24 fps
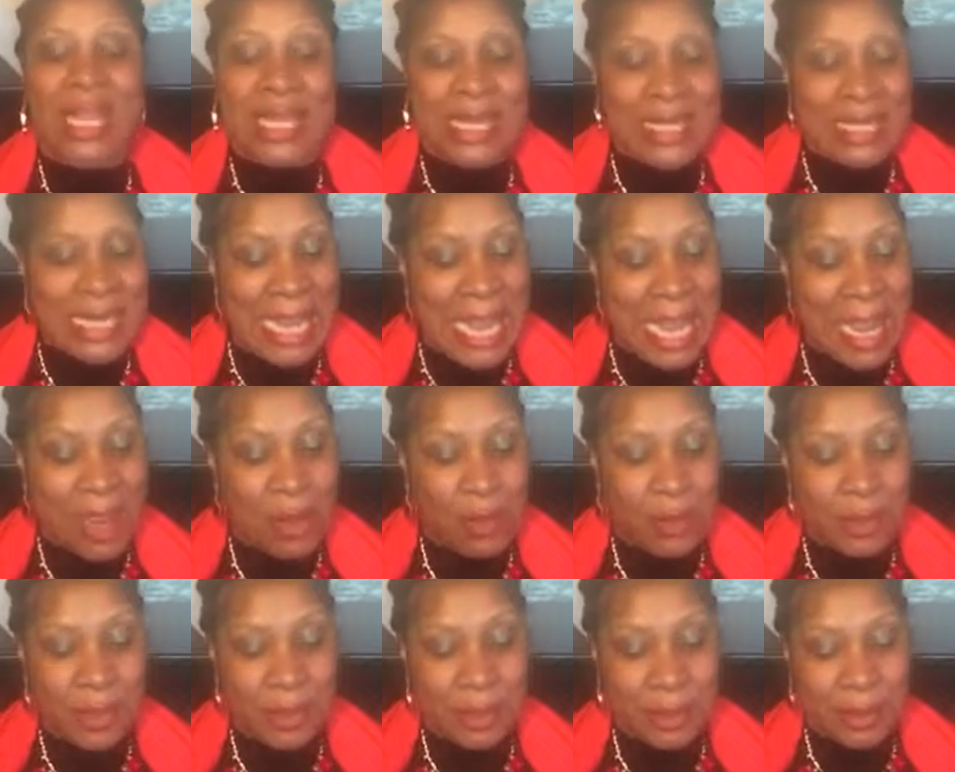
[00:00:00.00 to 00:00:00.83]
in
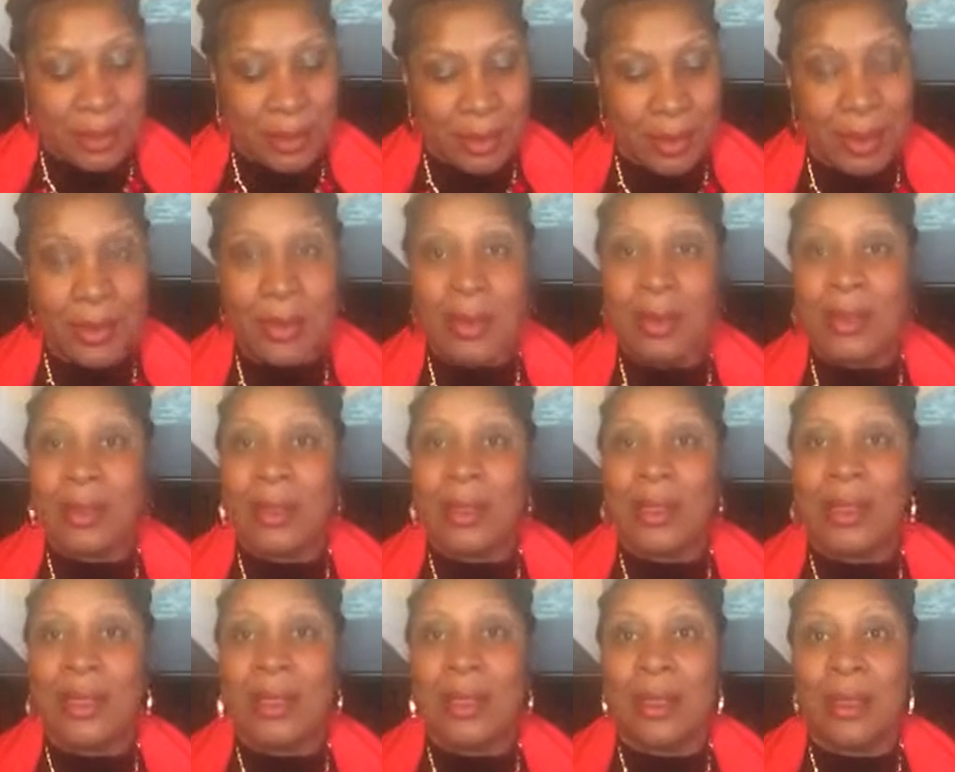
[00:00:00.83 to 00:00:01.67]
our
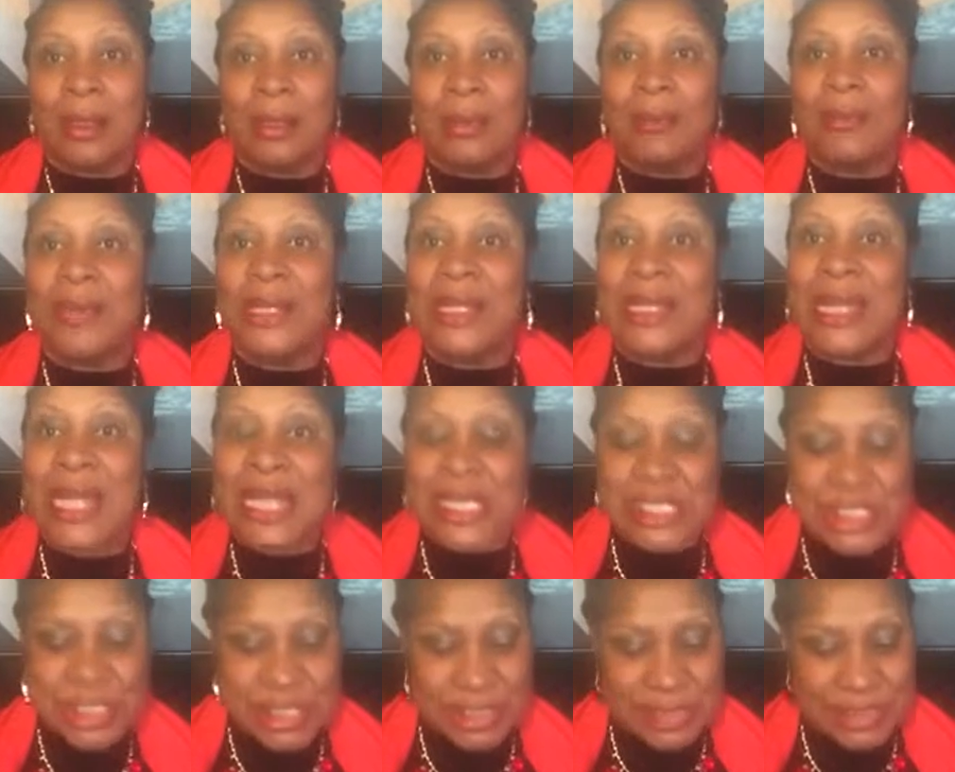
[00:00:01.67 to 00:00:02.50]

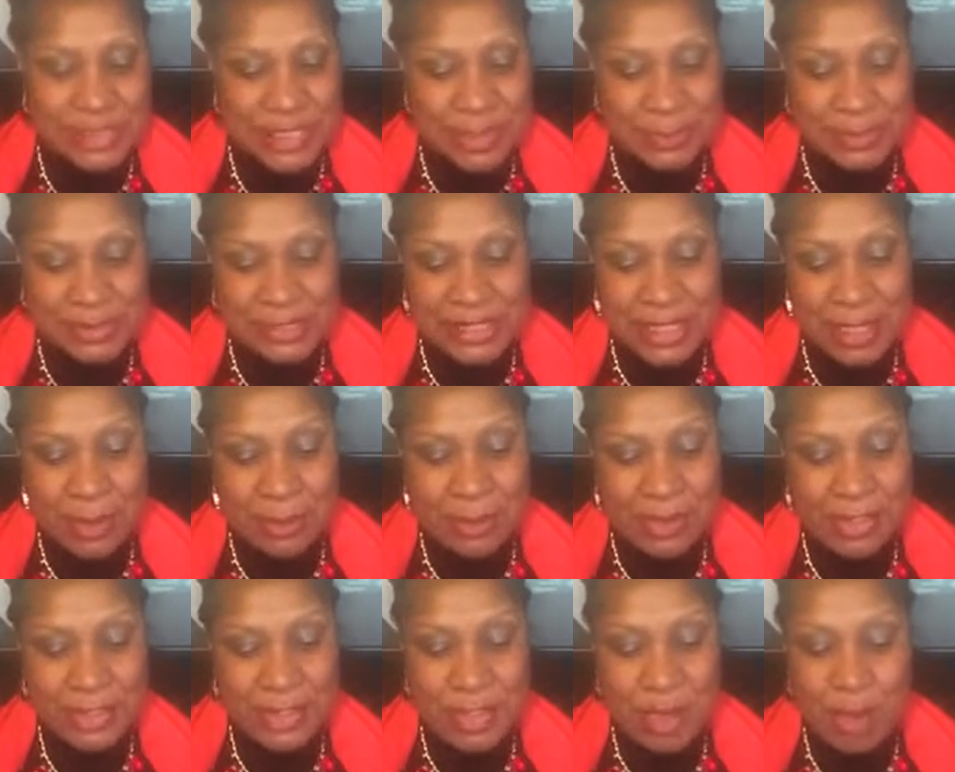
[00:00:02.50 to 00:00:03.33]
relationship
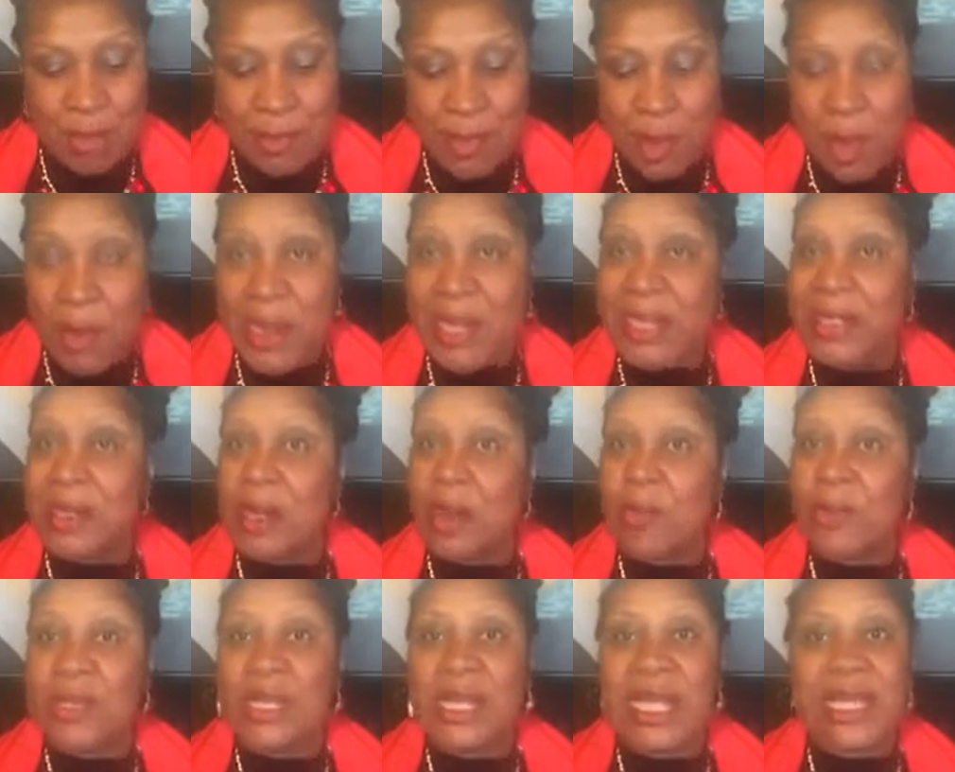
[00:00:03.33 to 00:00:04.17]
series. YoBo ain't
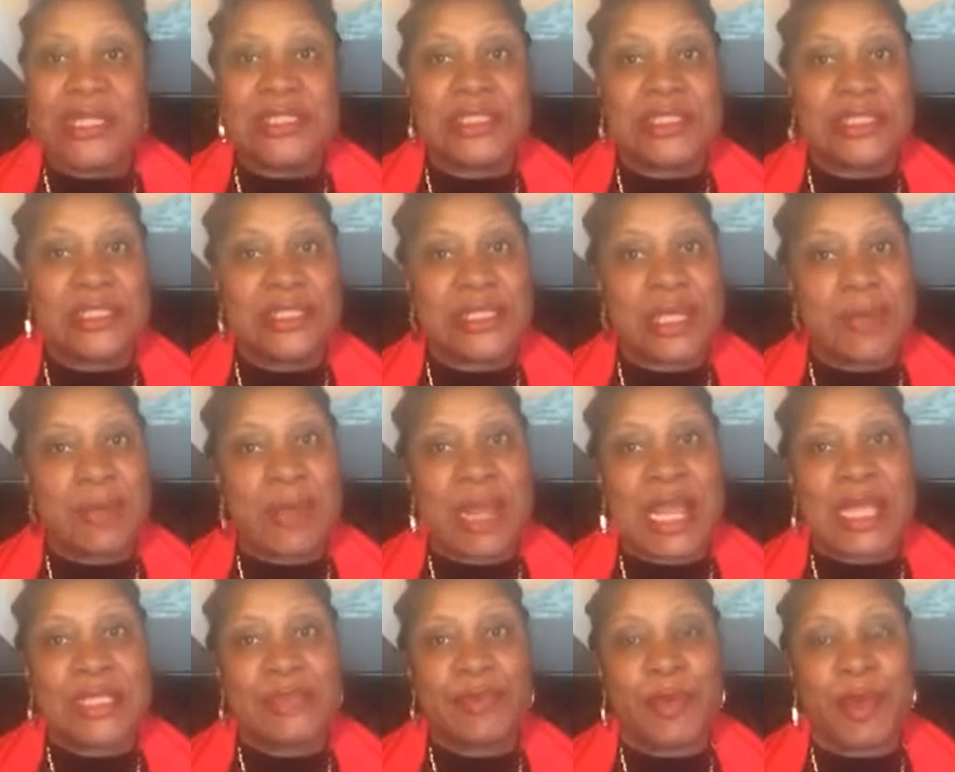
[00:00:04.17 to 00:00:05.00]
no relationship
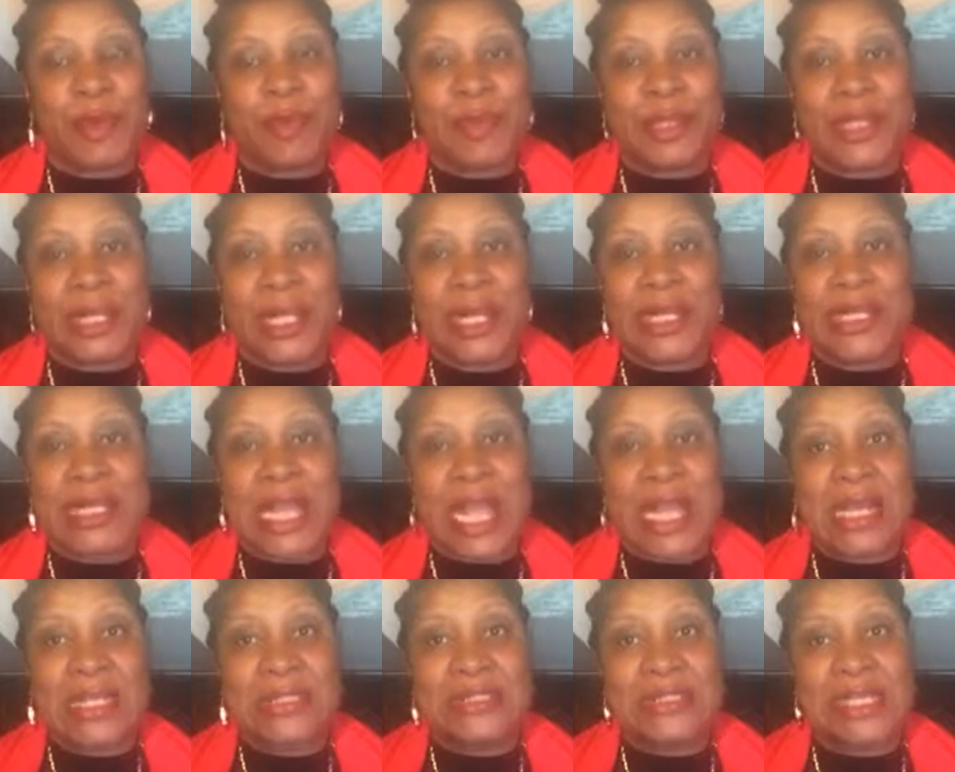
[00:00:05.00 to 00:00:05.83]
expert, but honey,
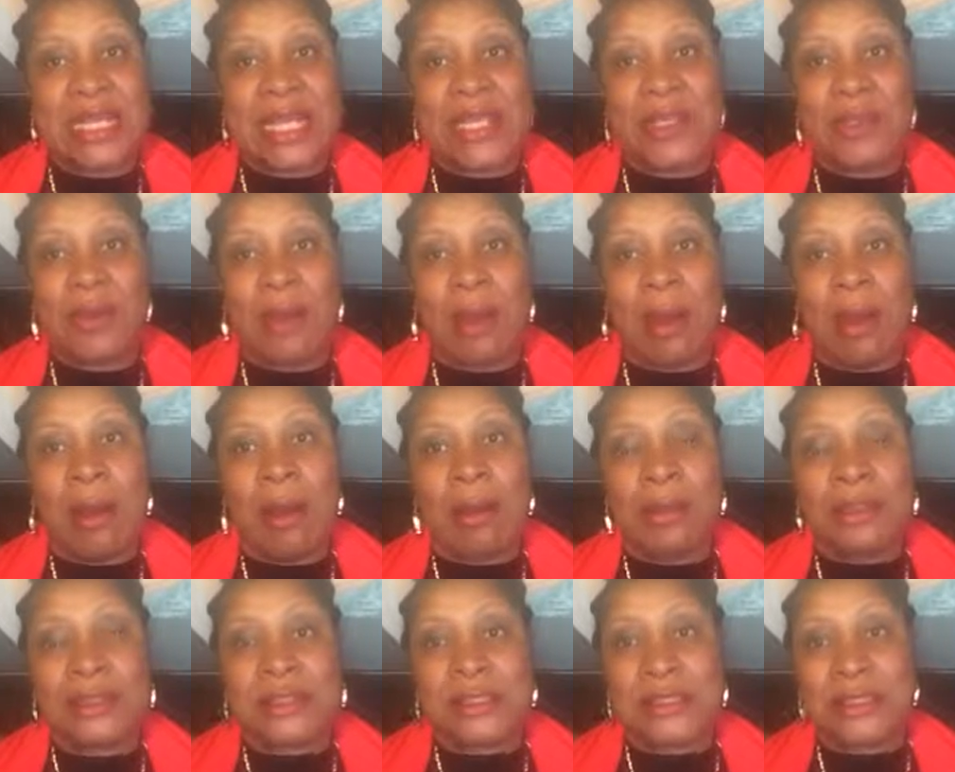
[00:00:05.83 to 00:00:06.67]
I can tell you
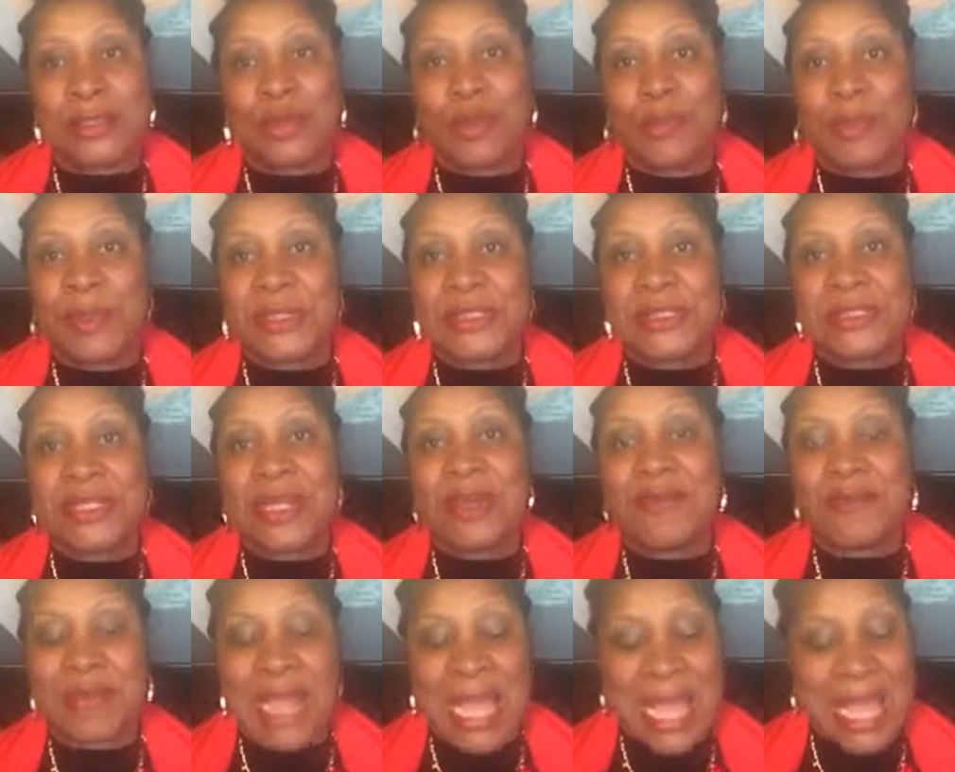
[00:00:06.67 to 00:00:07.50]
all the stupid
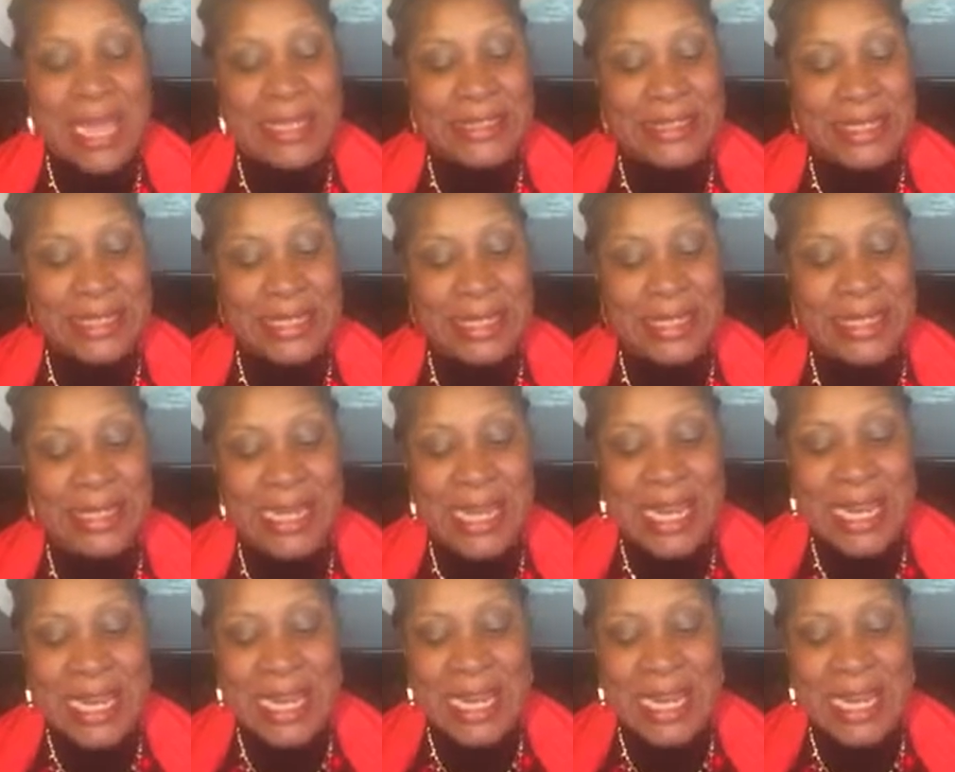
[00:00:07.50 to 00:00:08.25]
stuff I did.